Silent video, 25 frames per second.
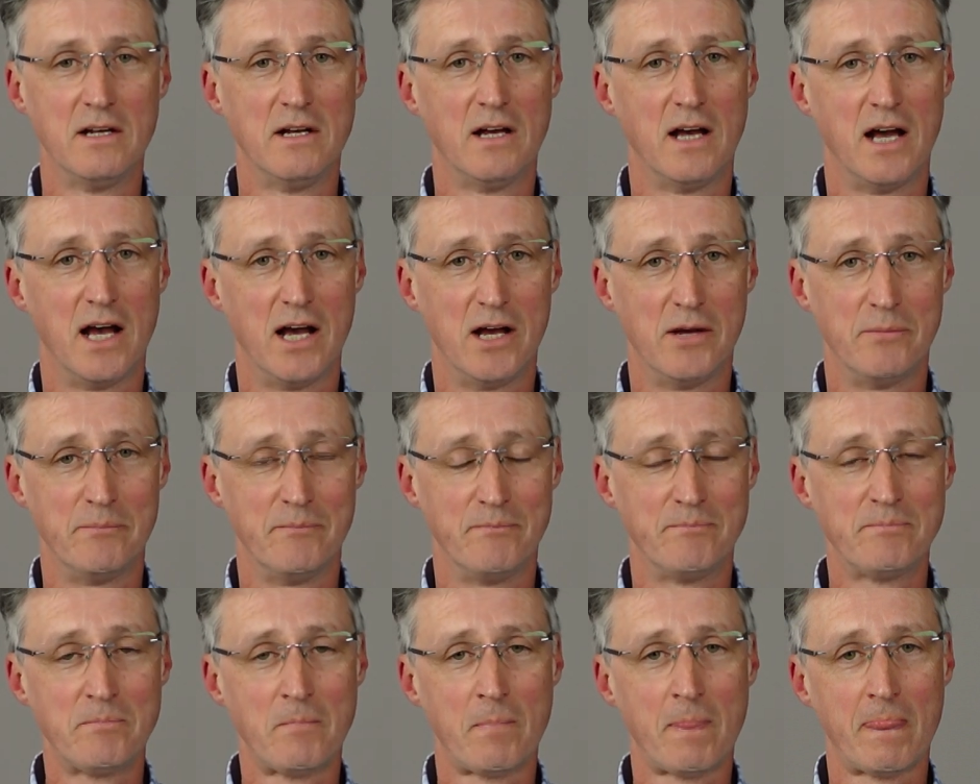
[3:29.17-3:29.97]
And
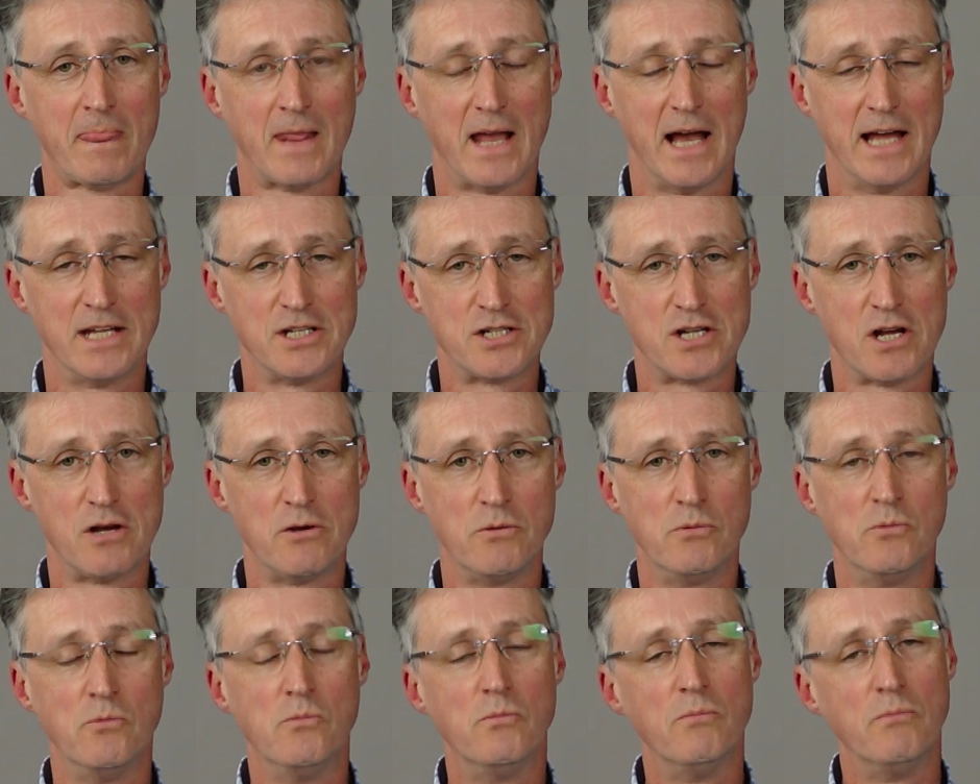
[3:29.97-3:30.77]

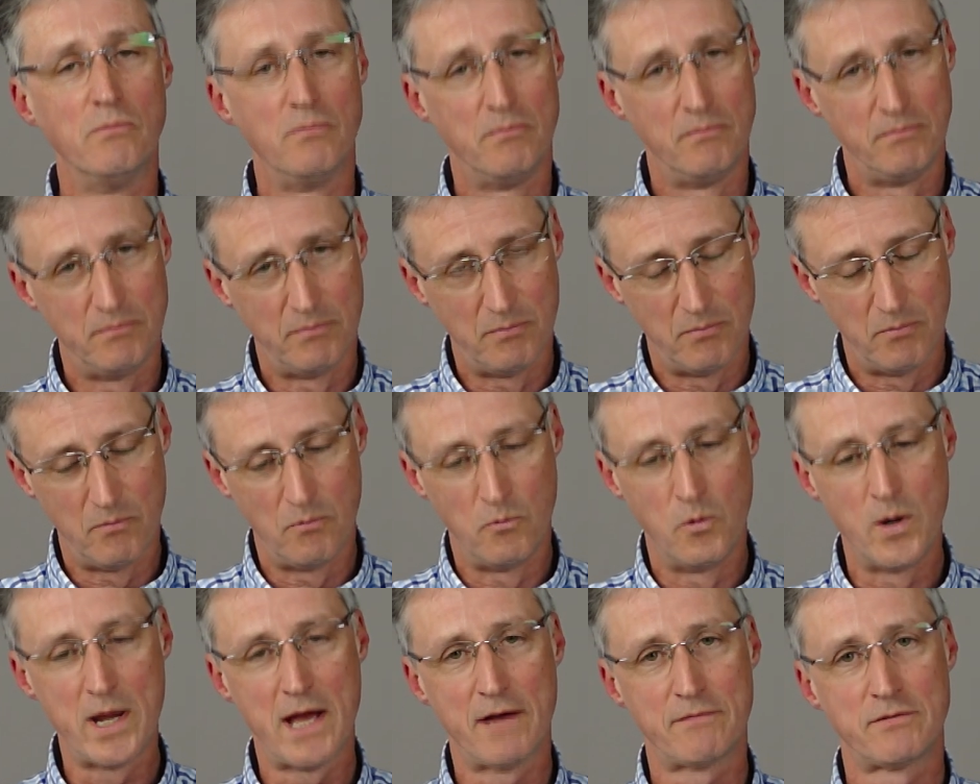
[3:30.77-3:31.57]
so
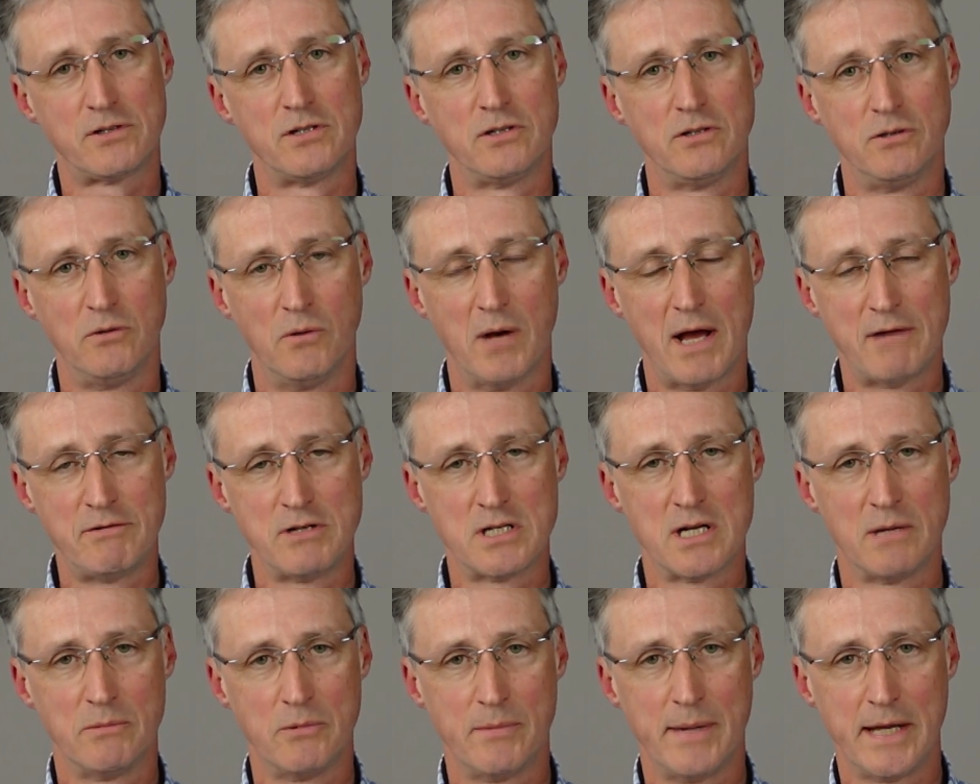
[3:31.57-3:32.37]
we have to, every
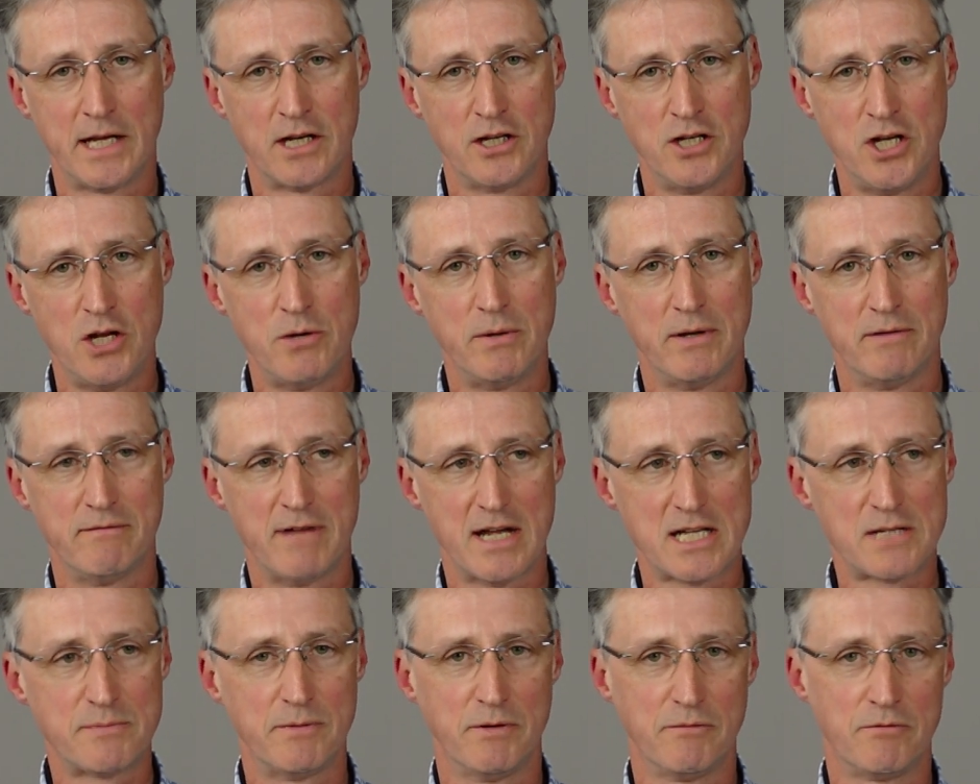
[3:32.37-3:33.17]
time we make a new
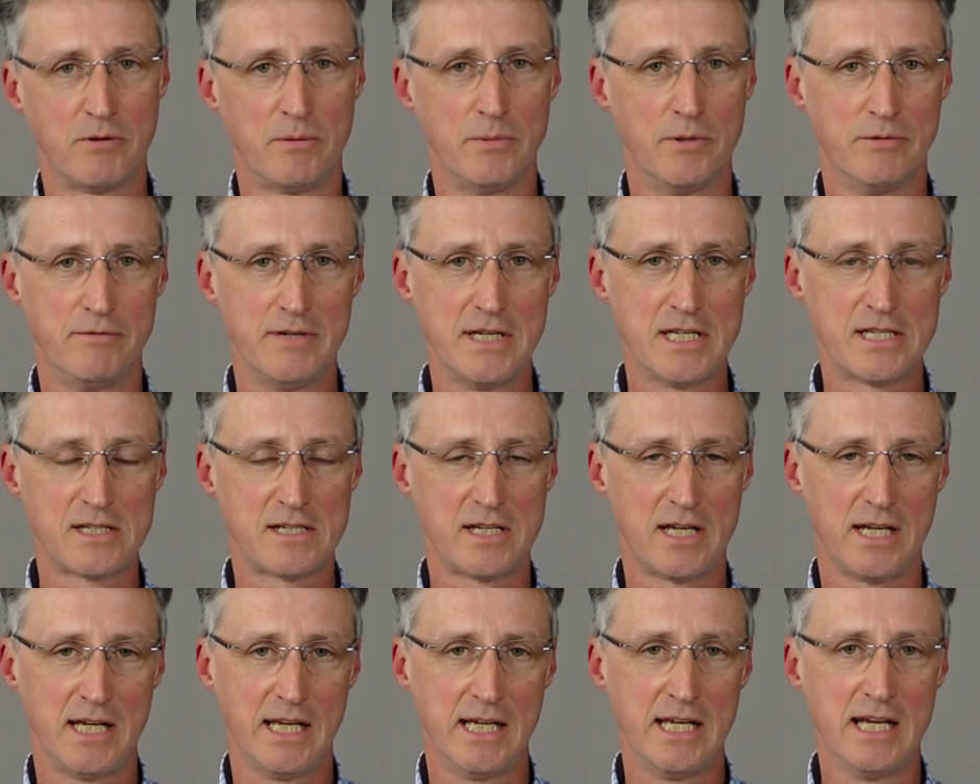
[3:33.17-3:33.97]
investment from the
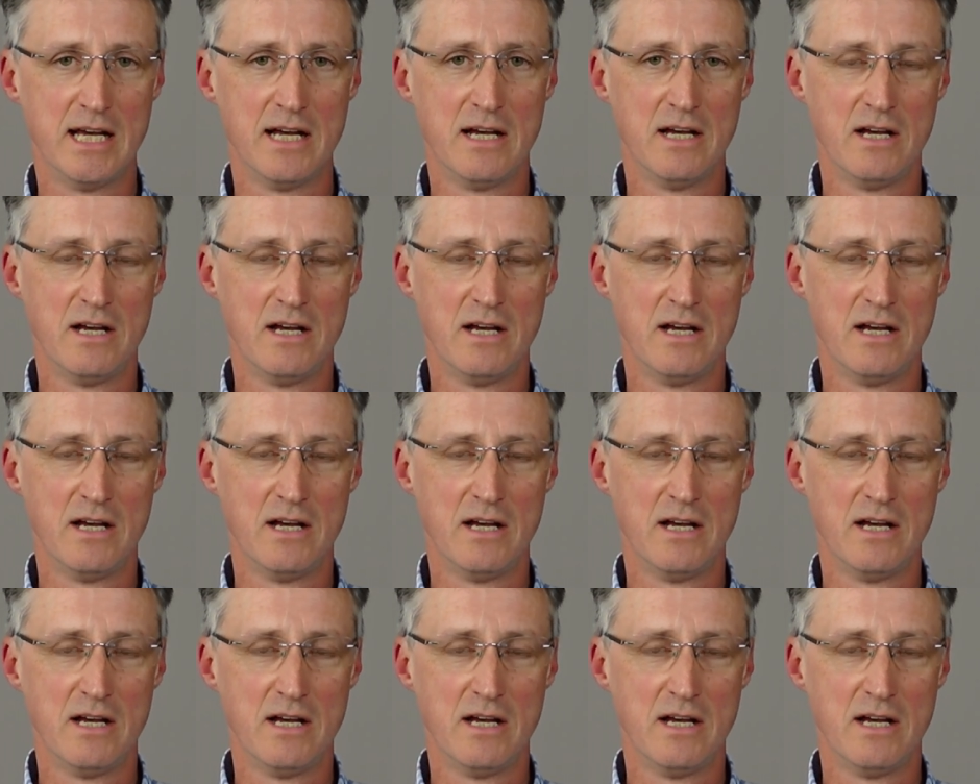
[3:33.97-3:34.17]
VCT,